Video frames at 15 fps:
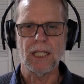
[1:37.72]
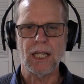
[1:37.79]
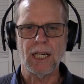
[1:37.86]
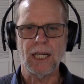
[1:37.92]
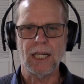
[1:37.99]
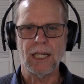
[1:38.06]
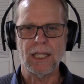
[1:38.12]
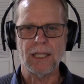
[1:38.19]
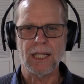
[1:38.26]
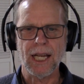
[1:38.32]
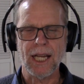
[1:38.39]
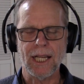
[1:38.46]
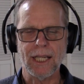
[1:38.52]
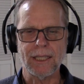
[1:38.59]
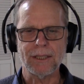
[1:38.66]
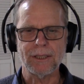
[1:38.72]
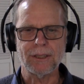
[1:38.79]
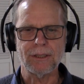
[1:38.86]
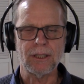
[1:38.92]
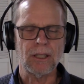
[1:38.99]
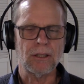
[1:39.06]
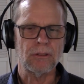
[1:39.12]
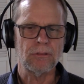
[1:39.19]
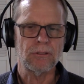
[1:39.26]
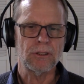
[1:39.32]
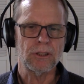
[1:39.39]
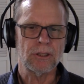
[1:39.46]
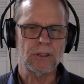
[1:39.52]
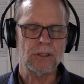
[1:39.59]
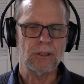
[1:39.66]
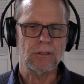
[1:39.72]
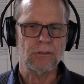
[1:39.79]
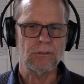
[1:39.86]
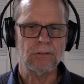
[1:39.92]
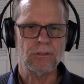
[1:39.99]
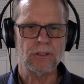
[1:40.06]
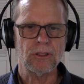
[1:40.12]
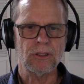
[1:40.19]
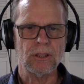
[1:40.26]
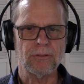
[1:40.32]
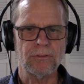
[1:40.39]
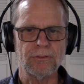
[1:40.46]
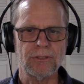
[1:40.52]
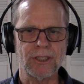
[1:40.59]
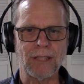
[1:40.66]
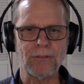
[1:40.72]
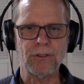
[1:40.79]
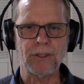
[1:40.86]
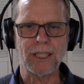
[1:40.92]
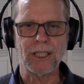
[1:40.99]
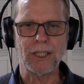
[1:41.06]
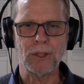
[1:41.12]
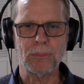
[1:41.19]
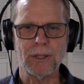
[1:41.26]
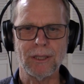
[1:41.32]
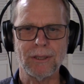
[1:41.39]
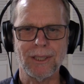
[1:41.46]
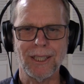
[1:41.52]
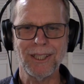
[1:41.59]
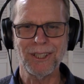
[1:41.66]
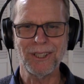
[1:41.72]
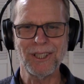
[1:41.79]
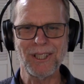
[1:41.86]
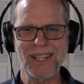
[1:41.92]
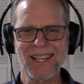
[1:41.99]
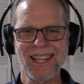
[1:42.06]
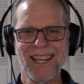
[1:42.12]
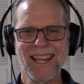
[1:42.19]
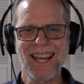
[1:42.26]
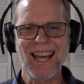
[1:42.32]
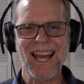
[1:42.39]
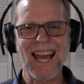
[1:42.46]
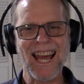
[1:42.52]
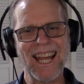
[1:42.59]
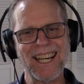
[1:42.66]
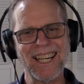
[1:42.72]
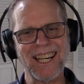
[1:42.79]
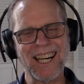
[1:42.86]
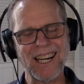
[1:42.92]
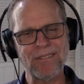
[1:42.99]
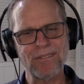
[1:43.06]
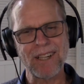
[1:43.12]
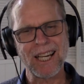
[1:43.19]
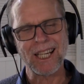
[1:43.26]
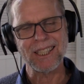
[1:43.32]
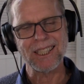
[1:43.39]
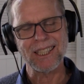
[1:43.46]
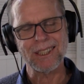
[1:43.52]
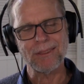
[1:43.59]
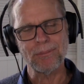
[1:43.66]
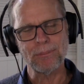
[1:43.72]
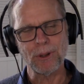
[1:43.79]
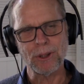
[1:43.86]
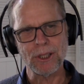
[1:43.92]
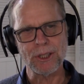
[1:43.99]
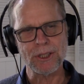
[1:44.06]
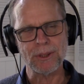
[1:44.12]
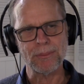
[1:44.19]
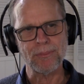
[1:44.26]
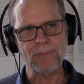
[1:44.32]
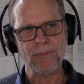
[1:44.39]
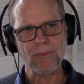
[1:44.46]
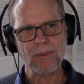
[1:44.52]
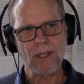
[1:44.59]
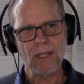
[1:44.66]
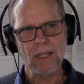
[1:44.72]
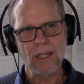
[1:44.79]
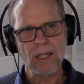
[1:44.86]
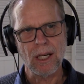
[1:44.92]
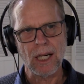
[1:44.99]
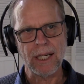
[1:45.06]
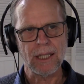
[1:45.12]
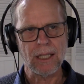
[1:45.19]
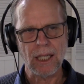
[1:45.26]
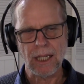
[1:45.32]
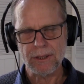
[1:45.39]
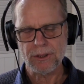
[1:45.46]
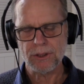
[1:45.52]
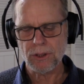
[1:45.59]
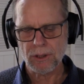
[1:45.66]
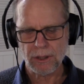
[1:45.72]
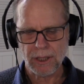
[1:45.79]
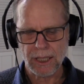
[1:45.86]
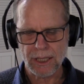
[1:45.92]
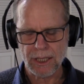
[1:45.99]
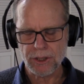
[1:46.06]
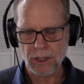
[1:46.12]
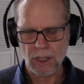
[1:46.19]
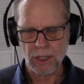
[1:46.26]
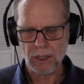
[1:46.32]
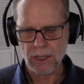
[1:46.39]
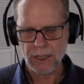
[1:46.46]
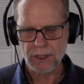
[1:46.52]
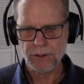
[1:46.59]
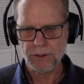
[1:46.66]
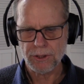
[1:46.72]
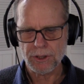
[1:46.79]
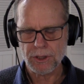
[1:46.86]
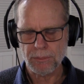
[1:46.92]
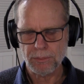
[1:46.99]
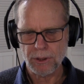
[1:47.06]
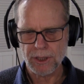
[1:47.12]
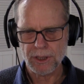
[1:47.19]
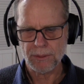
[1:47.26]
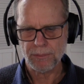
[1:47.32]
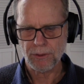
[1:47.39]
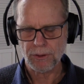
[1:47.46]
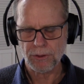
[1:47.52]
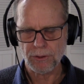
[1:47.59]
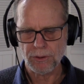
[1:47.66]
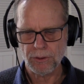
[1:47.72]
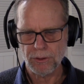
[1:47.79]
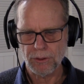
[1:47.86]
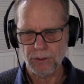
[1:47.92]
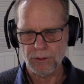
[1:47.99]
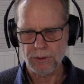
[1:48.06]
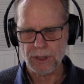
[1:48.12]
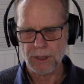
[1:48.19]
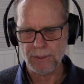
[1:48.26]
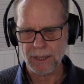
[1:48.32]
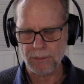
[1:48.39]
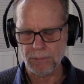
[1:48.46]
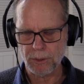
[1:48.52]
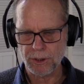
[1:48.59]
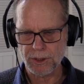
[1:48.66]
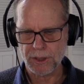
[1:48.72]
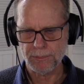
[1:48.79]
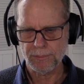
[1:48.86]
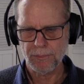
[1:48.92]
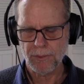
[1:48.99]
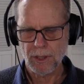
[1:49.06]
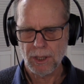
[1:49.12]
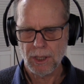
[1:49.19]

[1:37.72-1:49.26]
and I was sort of suffering a little bit, and I found that Buddhism, I got introduced to Buddhism through Tibetan Buddhism,